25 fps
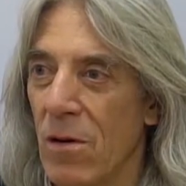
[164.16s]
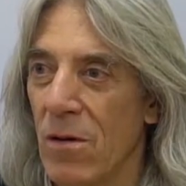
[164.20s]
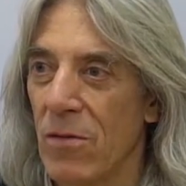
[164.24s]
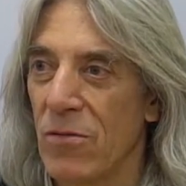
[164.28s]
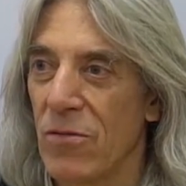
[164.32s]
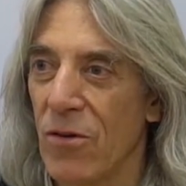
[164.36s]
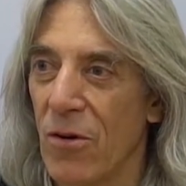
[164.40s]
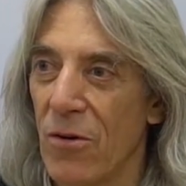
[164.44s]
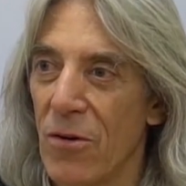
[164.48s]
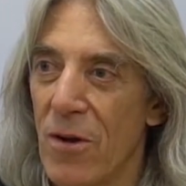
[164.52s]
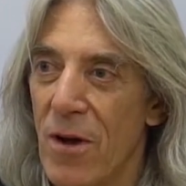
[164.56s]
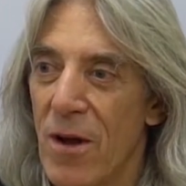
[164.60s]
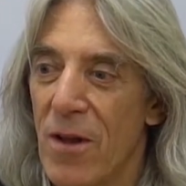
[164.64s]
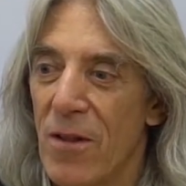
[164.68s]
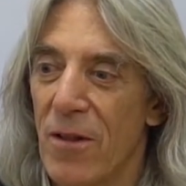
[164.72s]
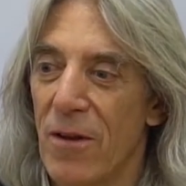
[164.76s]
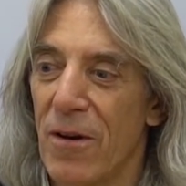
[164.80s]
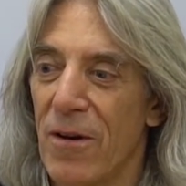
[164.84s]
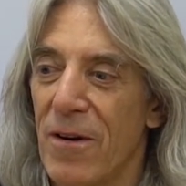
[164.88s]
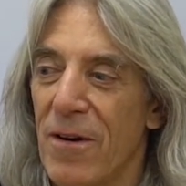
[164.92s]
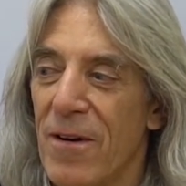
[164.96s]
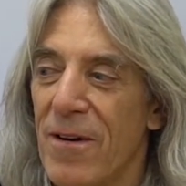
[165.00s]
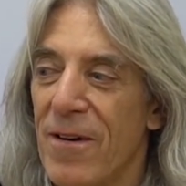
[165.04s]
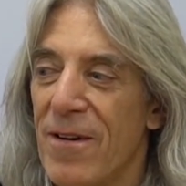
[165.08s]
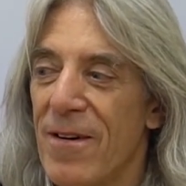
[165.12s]
So
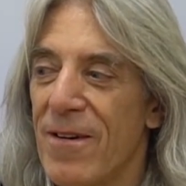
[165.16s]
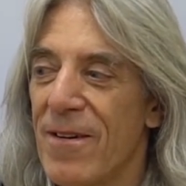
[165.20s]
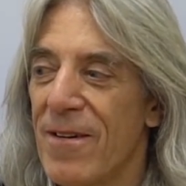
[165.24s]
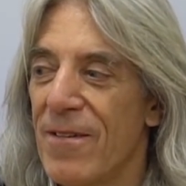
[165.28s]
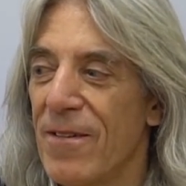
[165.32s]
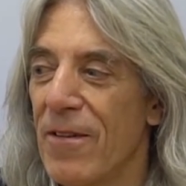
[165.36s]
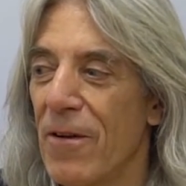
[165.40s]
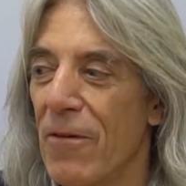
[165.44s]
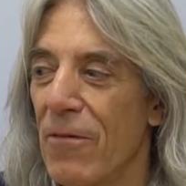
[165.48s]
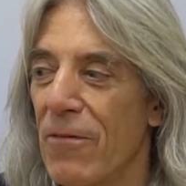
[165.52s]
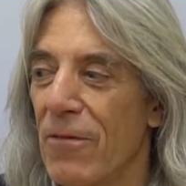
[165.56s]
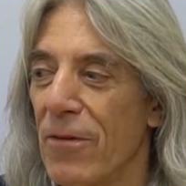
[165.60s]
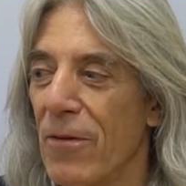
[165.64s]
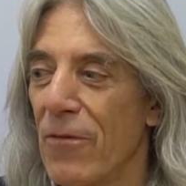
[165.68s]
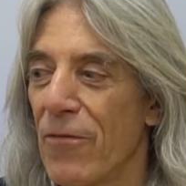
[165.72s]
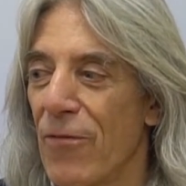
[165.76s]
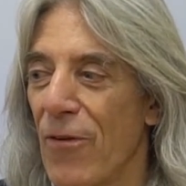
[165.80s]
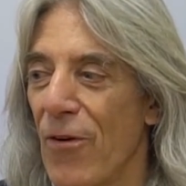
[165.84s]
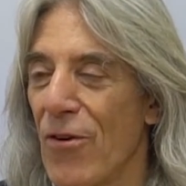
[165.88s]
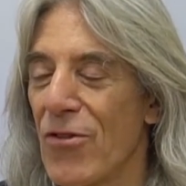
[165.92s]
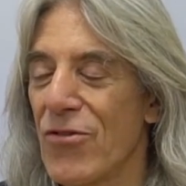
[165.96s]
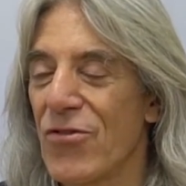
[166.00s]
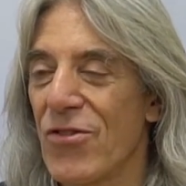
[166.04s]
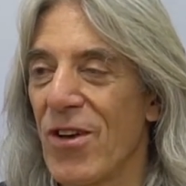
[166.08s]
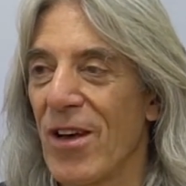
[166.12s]
the
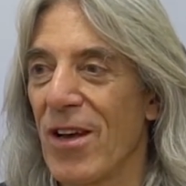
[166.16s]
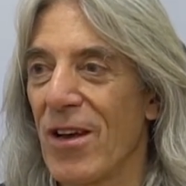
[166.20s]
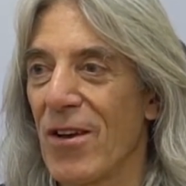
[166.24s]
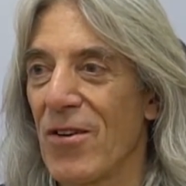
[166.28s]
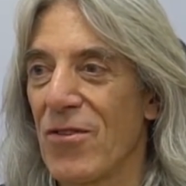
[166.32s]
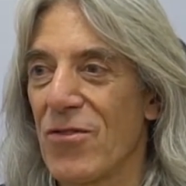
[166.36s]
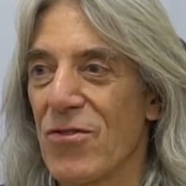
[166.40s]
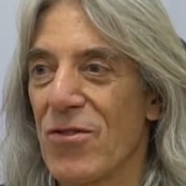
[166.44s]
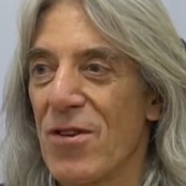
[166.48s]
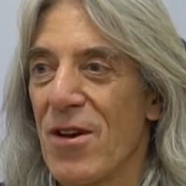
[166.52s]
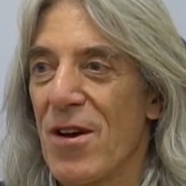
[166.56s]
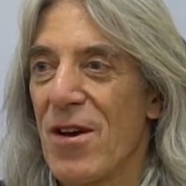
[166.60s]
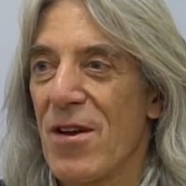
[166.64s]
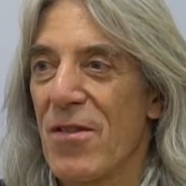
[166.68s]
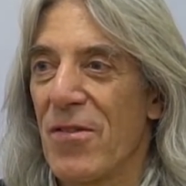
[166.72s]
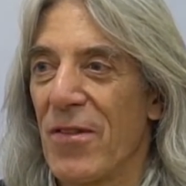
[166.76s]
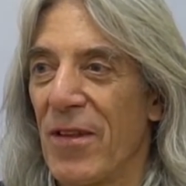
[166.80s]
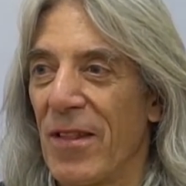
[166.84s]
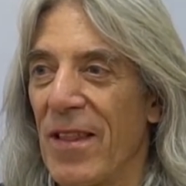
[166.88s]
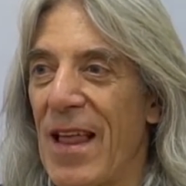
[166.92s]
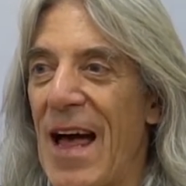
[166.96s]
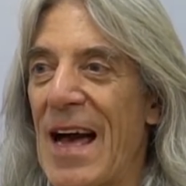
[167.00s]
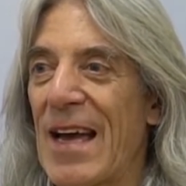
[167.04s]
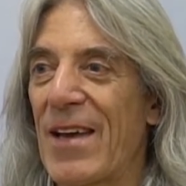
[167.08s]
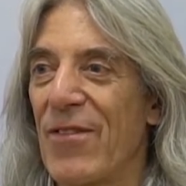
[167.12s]
first thing is the
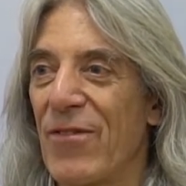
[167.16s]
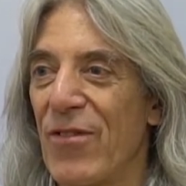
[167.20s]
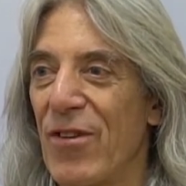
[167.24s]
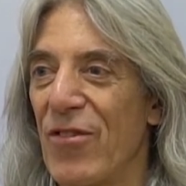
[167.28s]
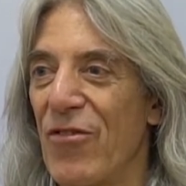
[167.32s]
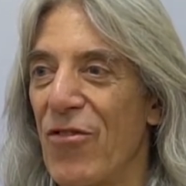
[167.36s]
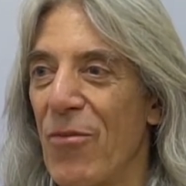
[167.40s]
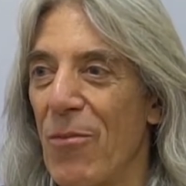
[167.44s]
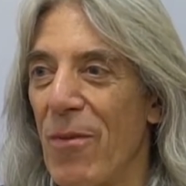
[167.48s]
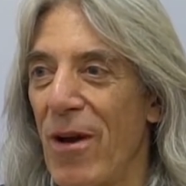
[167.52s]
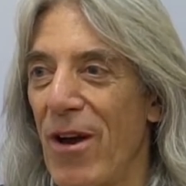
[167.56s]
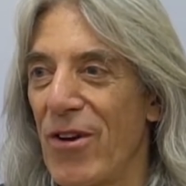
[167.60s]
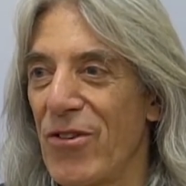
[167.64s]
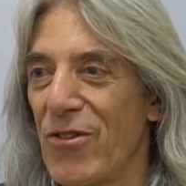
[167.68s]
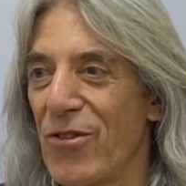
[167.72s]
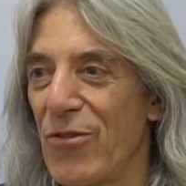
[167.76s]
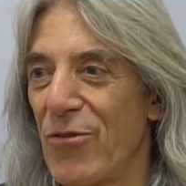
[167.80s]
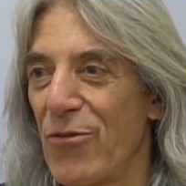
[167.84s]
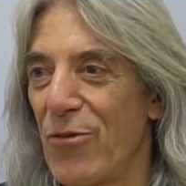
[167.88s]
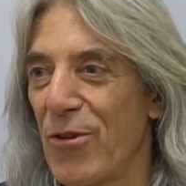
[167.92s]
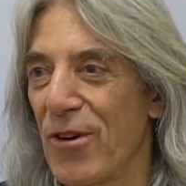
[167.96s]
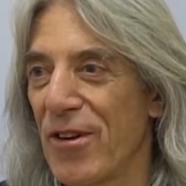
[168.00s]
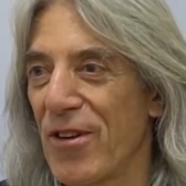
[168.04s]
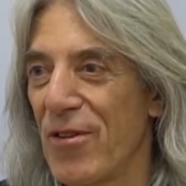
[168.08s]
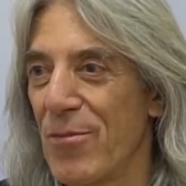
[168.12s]
lack of information
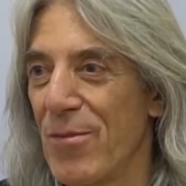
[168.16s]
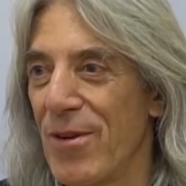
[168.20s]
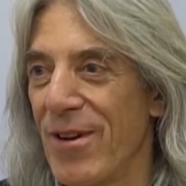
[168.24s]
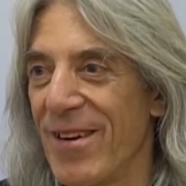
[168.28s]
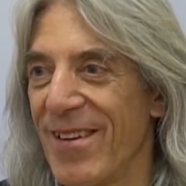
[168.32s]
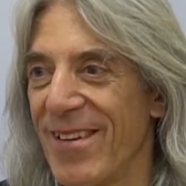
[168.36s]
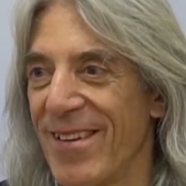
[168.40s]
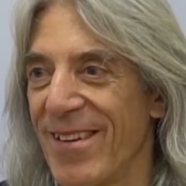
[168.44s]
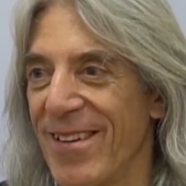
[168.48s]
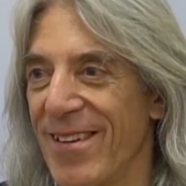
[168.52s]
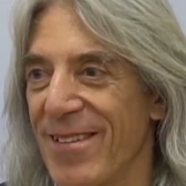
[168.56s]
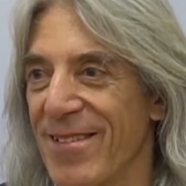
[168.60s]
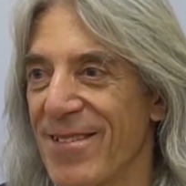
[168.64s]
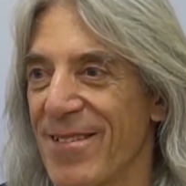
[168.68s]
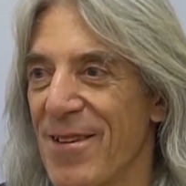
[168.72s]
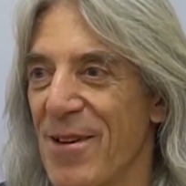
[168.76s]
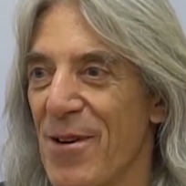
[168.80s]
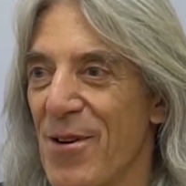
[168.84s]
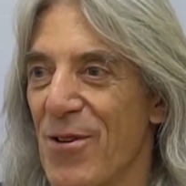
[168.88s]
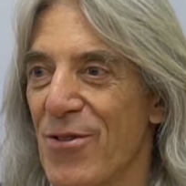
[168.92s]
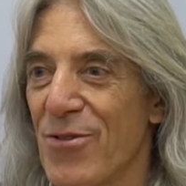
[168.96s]
for communities.